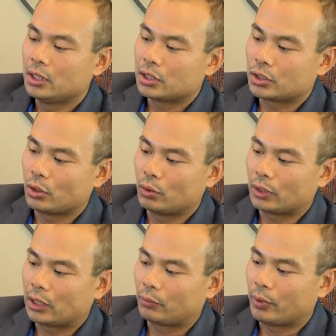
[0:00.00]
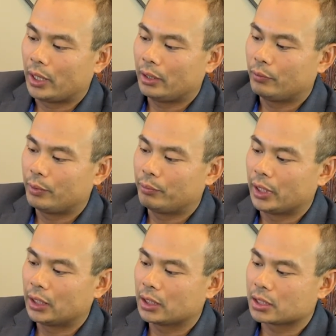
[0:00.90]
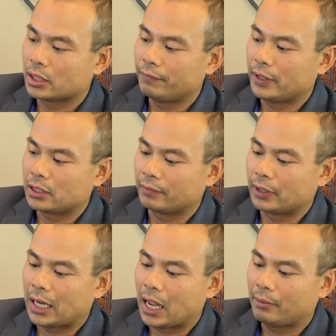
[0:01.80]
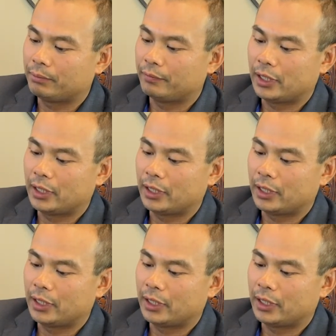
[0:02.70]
So that way, we bring the surface of the cap